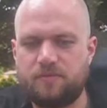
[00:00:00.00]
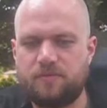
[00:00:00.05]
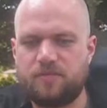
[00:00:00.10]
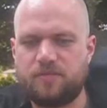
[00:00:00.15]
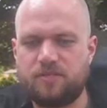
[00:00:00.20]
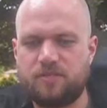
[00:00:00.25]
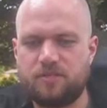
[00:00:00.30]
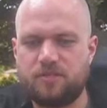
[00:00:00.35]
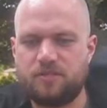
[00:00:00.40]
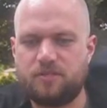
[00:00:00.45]
we
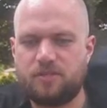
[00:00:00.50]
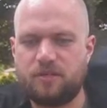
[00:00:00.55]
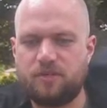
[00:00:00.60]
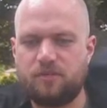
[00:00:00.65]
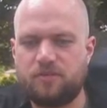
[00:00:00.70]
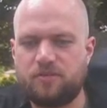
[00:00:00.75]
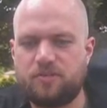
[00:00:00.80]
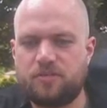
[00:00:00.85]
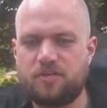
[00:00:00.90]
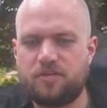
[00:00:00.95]
should
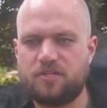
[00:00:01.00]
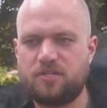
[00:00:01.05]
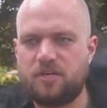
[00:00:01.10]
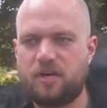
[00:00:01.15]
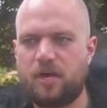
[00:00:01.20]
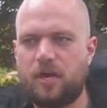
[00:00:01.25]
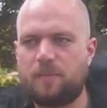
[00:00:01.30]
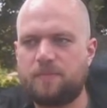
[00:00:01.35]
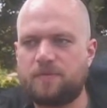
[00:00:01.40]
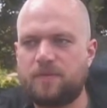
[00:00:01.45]

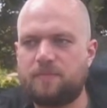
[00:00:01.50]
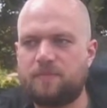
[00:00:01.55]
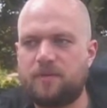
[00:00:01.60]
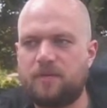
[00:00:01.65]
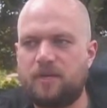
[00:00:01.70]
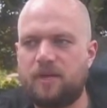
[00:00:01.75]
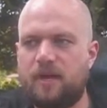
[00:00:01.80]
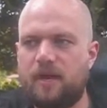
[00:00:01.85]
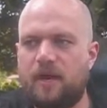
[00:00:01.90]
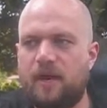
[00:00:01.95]
adopt. I
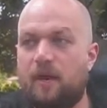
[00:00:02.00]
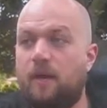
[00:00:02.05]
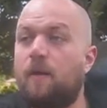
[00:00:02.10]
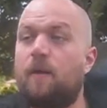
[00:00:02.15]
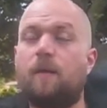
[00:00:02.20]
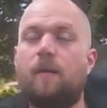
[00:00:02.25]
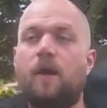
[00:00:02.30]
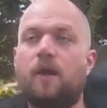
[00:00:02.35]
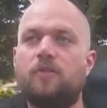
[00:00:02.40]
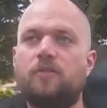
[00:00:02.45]
mean,
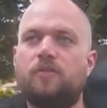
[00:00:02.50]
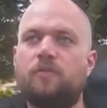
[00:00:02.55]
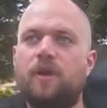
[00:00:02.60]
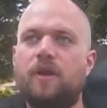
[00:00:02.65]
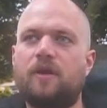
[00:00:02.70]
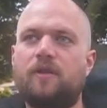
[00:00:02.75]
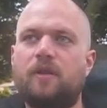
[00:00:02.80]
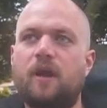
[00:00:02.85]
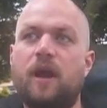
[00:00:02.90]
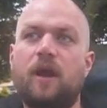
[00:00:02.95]
on the
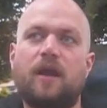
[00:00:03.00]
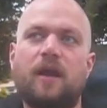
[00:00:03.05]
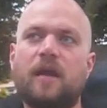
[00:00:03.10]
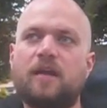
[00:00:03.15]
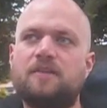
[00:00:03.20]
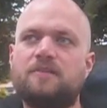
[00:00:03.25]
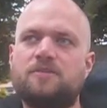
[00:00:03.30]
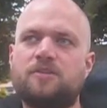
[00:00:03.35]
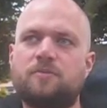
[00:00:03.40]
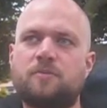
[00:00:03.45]
regular. I
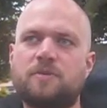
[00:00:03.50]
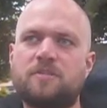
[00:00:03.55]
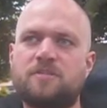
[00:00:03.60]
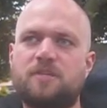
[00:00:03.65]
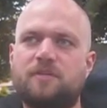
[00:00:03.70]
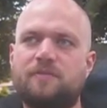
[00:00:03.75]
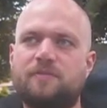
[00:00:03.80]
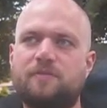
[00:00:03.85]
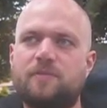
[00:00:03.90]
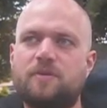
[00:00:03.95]
consider
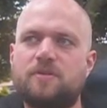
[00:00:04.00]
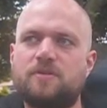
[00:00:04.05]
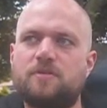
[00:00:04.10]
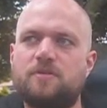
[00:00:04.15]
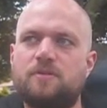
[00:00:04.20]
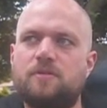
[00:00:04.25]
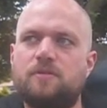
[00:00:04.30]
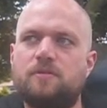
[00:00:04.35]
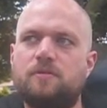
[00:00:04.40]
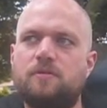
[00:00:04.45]
myself a
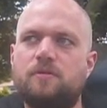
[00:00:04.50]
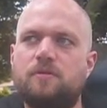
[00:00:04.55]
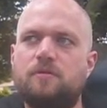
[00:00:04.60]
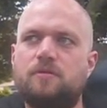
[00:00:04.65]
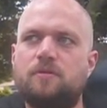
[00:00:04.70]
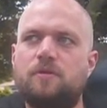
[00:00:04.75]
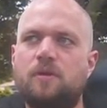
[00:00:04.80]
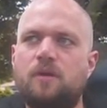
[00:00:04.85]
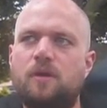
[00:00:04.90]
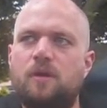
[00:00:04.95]
person
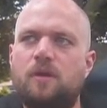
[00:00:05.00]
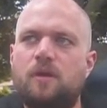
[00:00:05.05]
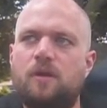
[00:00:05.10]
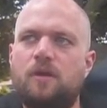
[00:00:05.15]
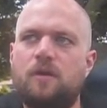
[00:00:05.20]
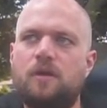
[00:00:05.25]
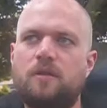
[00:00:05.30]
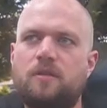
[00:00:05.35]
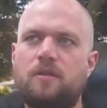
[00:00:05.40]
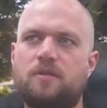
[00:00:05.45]
who
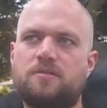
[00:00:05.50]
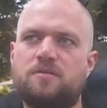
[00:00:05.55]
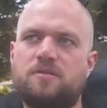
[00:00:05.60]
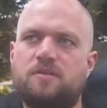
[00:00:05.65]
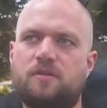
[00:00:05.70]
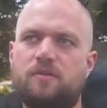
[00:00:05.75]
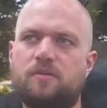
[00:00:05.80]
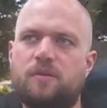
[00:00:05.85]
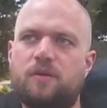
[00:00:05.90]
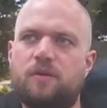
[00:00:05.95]
doesn't
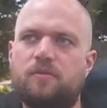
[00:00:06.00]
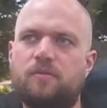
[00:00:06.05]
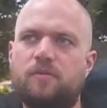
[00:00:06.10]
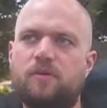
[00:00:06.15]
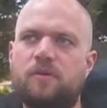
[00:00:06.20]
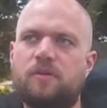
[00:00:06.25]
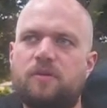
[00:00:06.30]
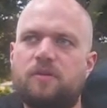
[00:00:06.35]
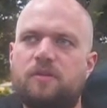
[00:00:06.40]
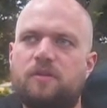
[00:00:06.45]
agree
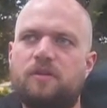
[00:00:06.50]
with